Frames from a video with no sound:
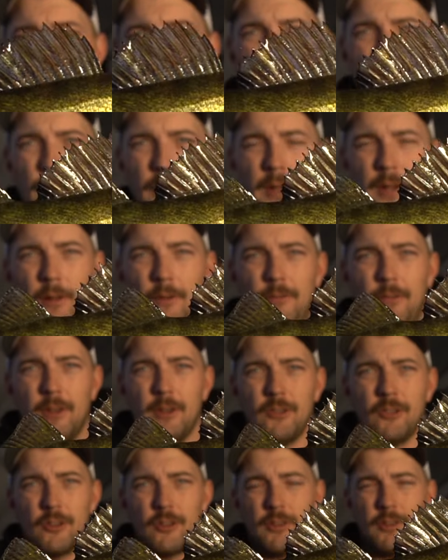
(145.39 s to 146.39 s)
Beauty little
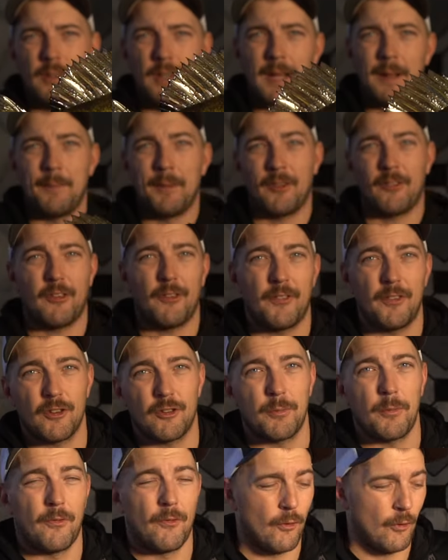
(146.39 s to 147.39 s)
fish. I missed a
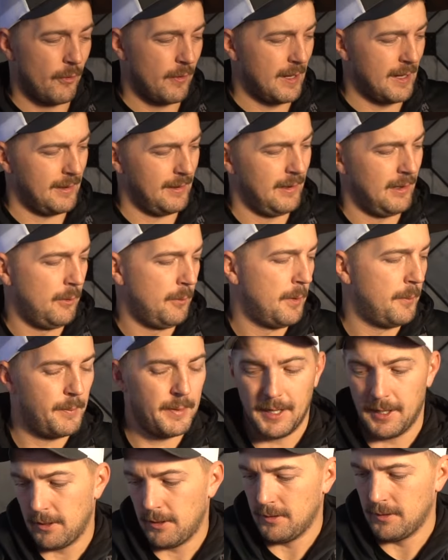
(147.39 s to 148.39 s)
fish before that, a little bit
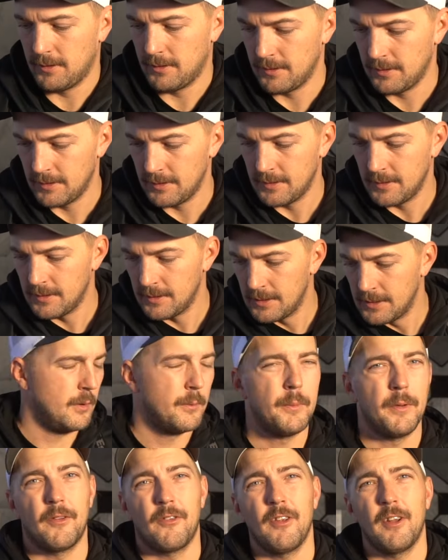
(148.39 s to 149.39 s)
bigger.
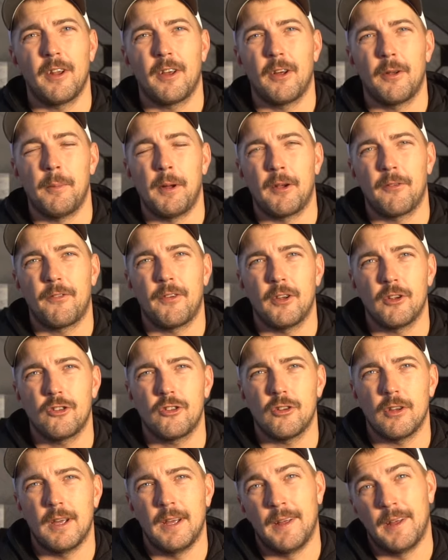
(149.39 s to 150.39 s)
Been seeing a good amount of
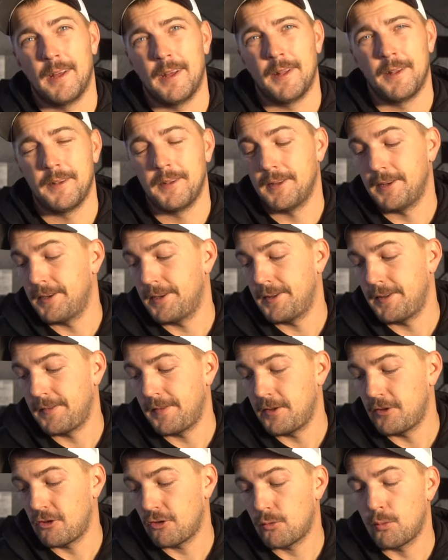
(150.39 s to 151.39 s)
fish and uh,
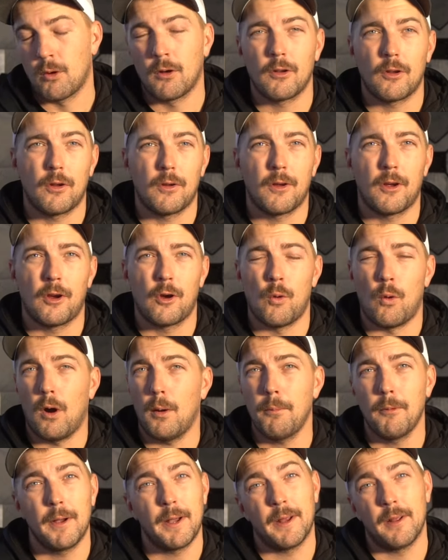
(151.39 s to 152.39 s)
they just weren't
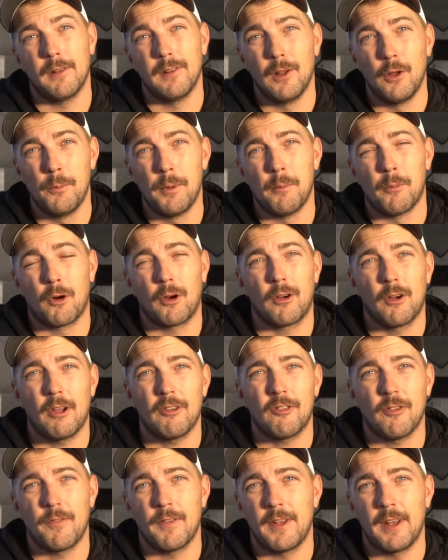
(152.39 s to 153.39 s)
cooperating. A little bit more
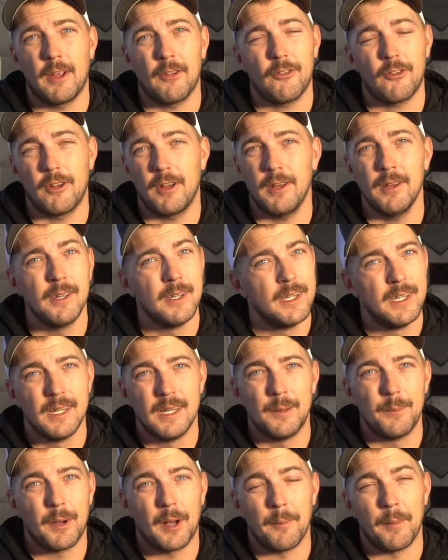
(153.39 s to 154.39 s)
aggressive than yesterday,
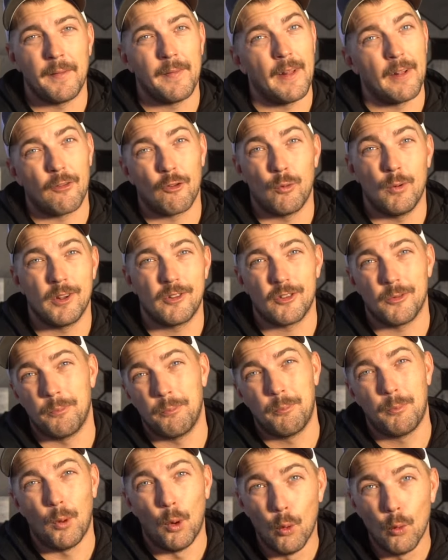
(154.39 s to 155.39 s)
but I made that switch
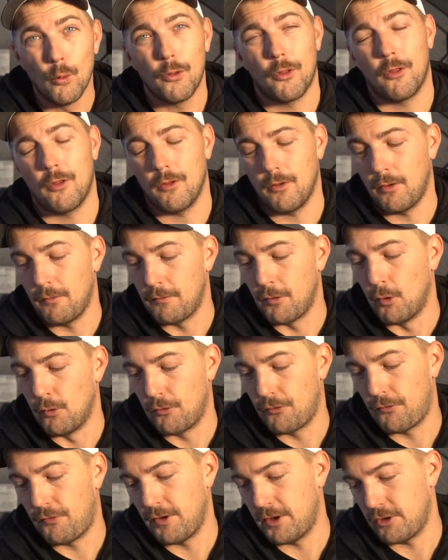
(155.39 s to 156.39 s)
and both of
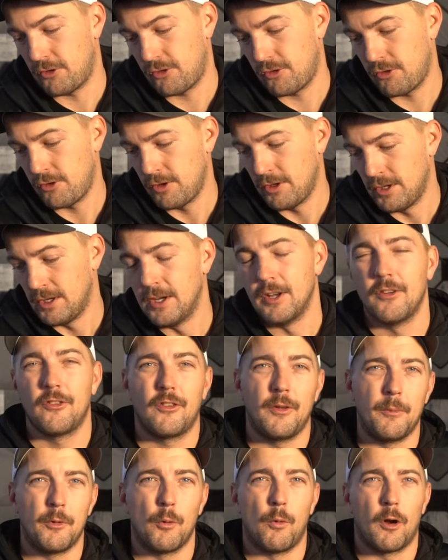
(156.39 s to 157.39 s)
those fish
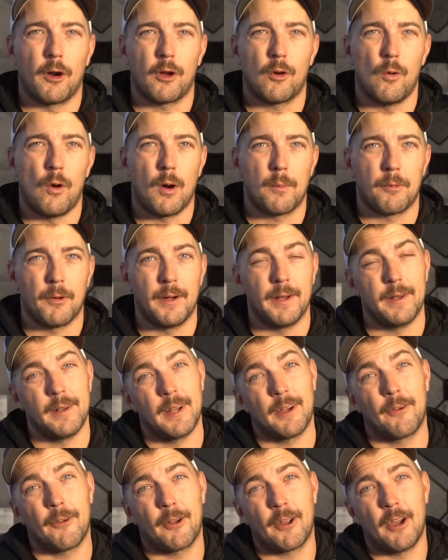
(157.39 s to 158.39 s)
seemed to want to cooperate. And I
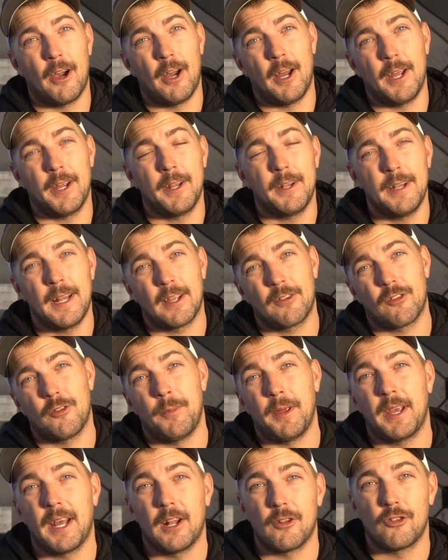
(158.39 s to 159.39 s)
heard a guy next to
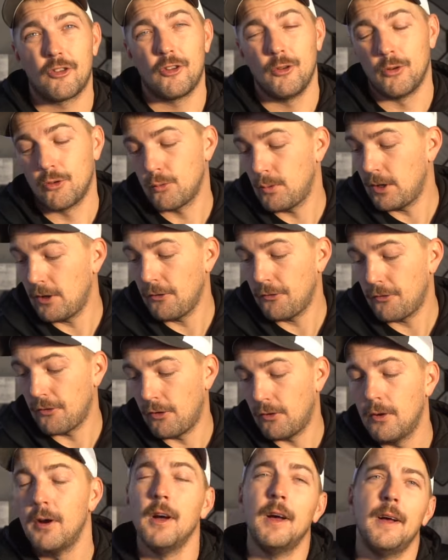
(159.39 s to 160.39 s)
me catch two as well,
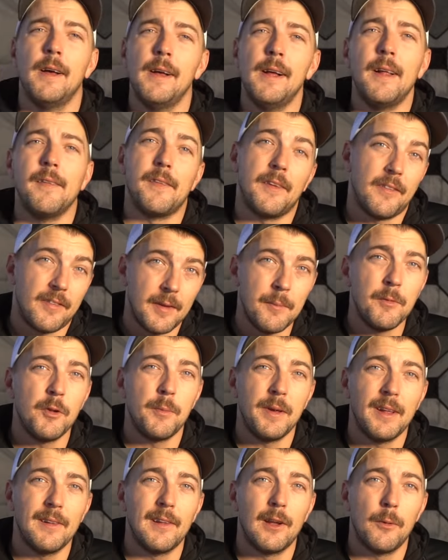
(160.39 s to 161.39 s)
so they seem to
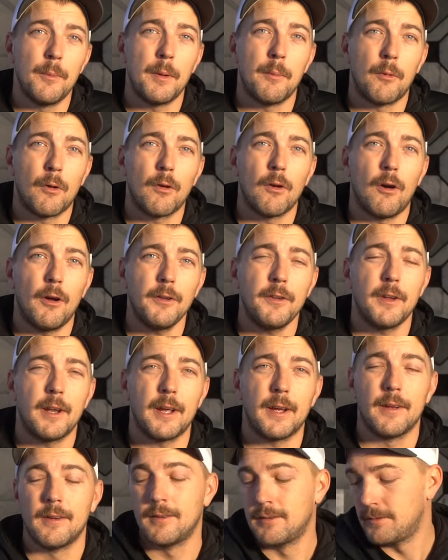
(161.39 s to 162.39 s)
be a little bit more on
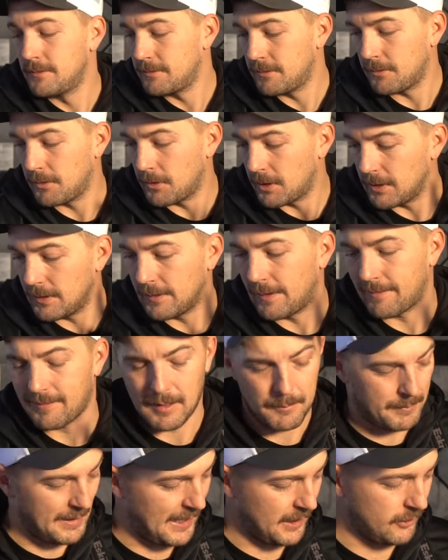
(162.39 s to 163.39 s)
today. Let's
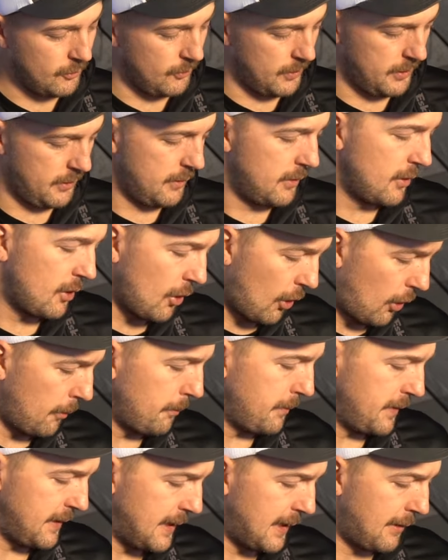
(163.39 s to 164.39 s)
get back to it.
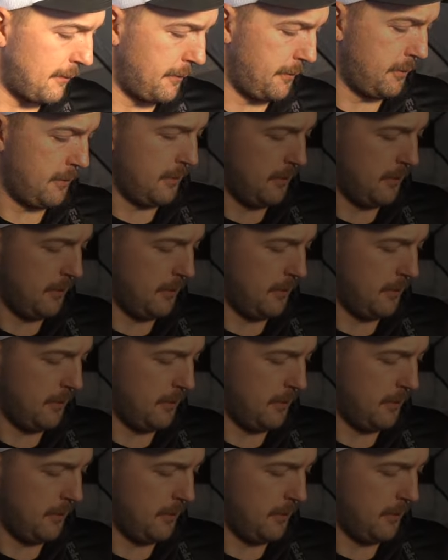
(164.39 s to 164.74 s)
Calm down.